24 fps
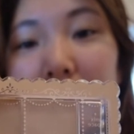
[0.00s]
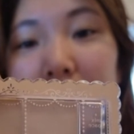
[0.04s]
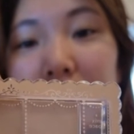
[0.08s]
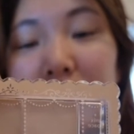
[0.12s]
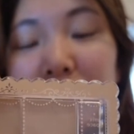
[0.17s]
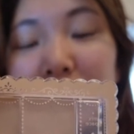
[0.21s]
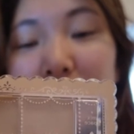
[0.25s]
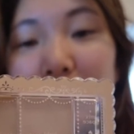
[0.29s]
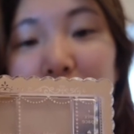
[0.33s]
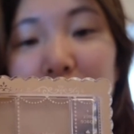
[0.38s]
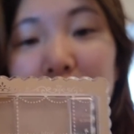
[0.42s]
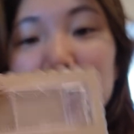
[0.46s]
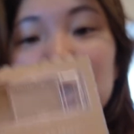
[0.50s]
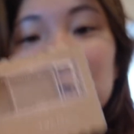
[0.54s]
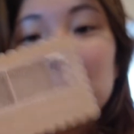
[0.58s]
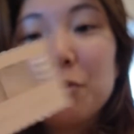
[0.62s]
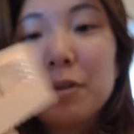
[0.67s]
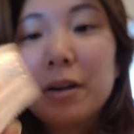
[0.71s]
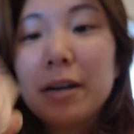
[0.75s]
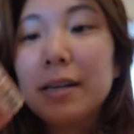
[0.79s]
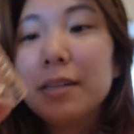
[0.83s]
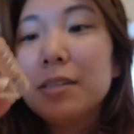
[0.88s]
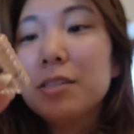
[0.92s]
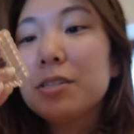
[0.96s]
Japanese
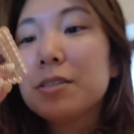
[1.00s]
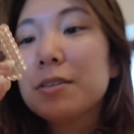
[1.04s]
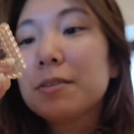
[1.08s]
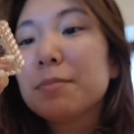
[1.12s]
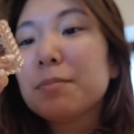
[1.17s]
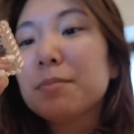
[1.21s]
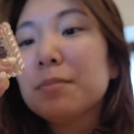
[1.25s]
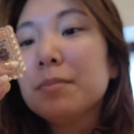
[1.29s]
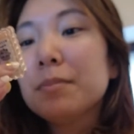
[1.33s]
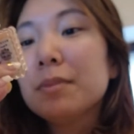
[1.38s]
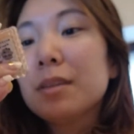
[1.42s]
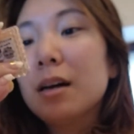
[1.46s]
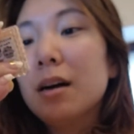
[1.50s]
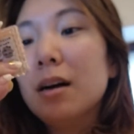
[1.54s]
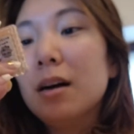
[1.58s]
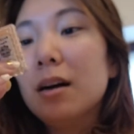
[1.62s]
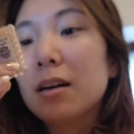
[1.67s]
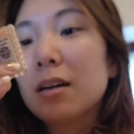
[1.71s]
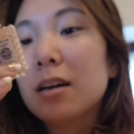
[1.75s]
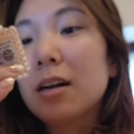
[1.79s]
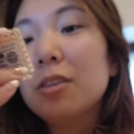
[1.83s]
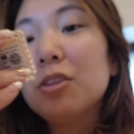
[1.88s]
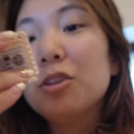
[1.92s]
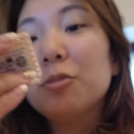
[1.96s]
brand,
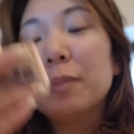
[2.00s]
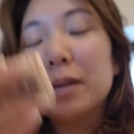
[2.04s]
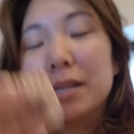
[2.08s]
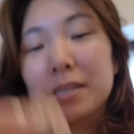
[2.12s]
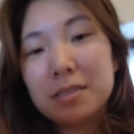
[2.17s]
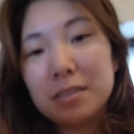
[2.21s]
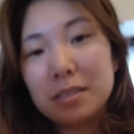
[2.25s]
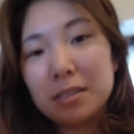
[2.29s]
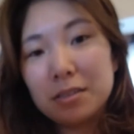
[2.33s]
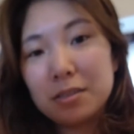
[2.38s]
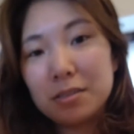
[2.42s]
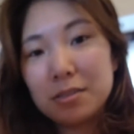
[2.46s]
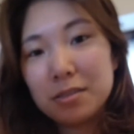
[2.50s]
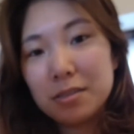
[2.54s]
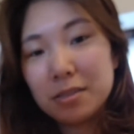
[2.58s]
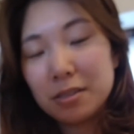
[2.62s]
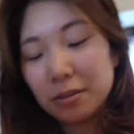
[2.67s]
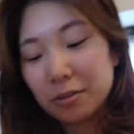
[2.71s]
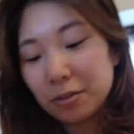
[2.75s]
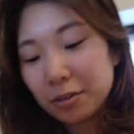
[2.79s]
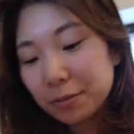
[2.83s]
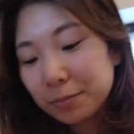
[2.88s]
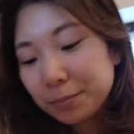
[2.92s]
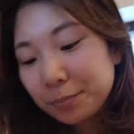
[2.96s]
color mixing
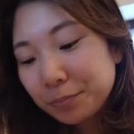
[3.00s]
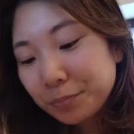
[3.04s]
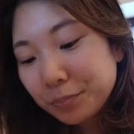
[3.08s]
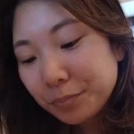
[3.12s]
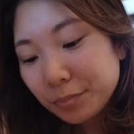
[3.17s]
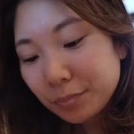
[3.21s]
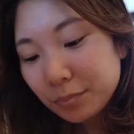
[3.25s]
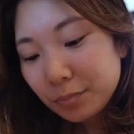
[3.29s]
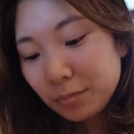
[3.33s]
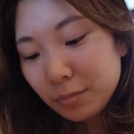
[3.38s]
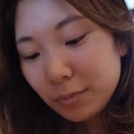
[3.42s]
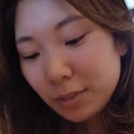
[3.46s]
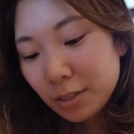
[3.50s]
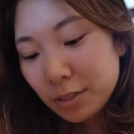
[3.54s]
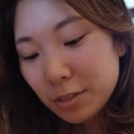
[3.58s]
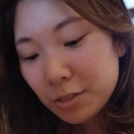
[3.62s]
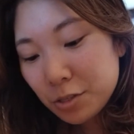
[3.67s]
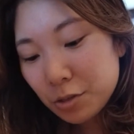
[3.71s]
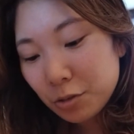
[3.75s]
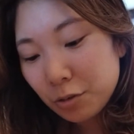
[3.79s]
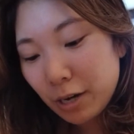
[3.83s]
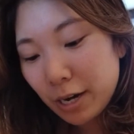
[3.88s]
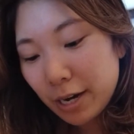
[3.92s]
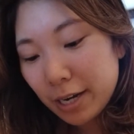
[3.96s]
concealer.
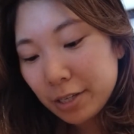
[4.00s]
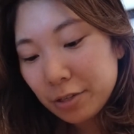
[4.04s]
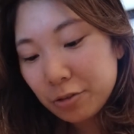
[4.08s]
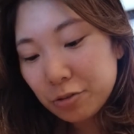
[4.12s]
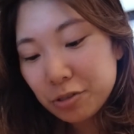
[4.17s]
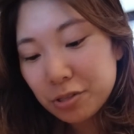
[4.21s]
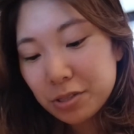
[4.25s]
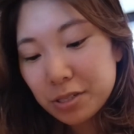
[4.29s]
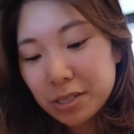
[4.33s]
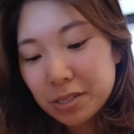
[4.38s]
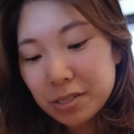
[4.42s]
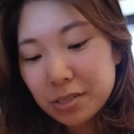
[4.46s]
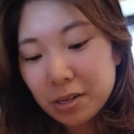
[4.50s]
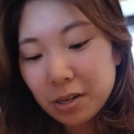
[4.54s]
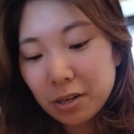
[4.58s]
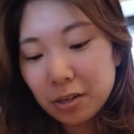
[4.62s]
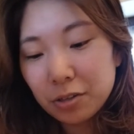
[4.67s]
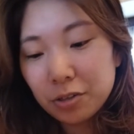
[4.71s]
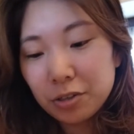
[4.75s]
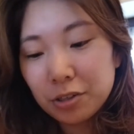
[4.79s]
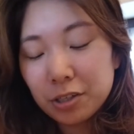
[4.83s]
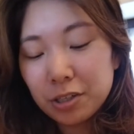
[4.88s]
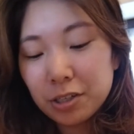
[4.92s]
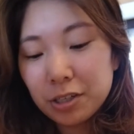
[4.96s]
So I use this
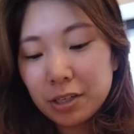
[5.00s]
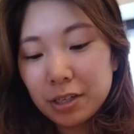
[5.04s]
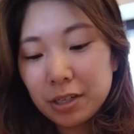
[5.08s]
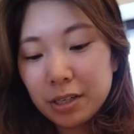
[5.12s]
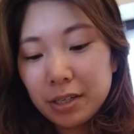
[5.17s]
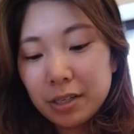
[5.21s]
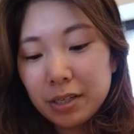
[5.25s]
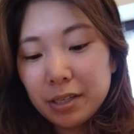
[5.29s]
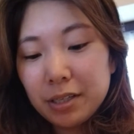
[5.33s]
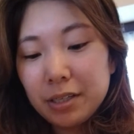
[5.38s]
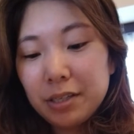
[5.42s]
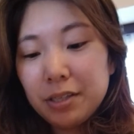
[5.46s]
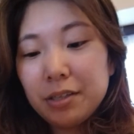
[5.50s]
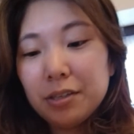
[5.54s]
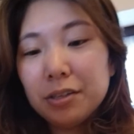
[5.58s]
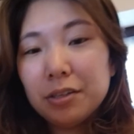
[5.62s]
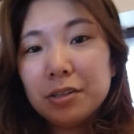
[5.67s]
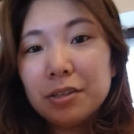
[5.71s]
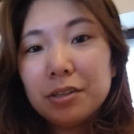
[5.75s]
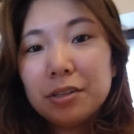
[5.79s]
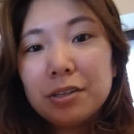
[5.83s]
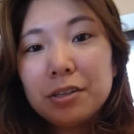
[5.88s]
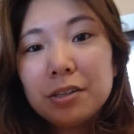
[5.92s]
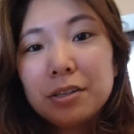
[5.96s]
color
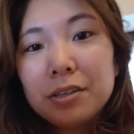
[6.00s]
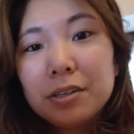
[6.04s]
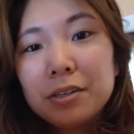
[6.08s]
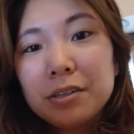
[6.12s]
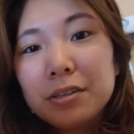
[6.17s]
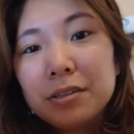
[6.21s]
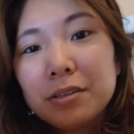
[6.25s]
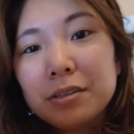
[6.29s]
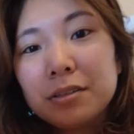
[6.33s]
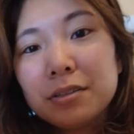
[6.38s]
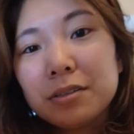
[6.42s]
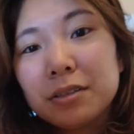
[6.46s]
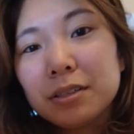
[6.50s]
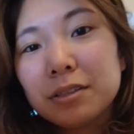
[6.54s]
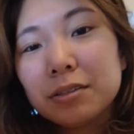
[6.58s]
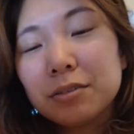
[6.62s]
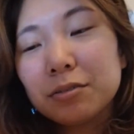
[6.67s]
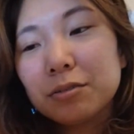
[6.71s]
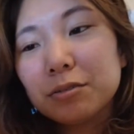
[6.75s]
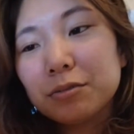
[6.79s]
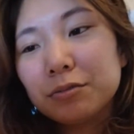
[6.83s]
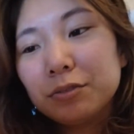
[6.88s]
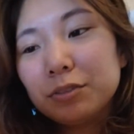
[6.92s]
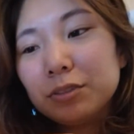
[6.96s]
here, I don't know
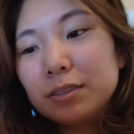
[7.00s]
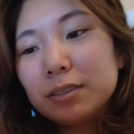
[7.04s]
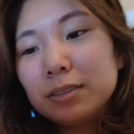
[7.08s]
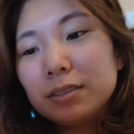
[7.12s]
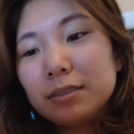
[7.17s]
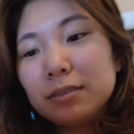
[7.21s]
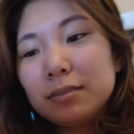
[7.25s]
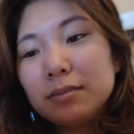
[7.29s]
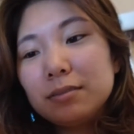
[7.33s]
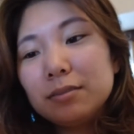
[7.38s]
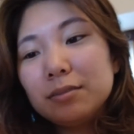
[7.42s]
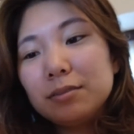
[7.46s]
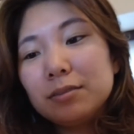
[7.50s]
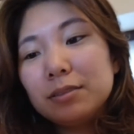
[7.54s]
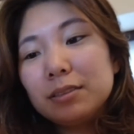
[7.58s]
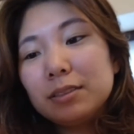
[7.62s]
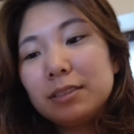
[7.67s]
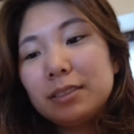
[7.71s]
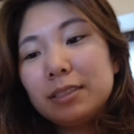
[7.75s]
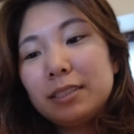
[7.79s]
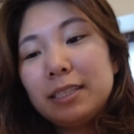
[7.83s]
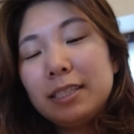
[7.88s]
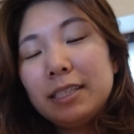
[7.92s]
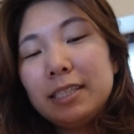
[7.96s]
if you
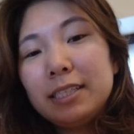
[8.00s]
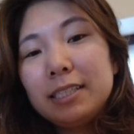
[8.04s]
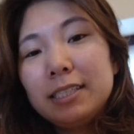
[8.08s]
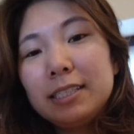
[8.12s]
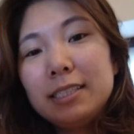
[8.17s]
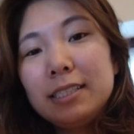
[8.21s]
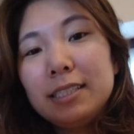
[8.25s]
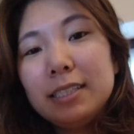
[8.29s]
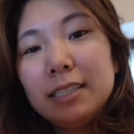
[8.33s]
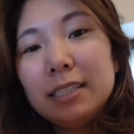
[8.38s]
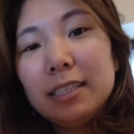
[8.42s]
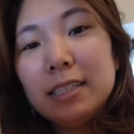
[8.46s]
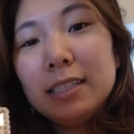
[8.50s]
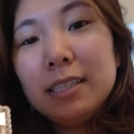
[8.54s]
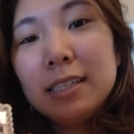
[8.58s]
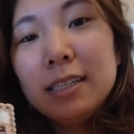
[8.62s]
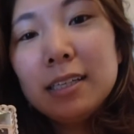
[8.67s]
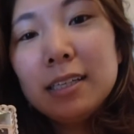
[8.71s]
can, see,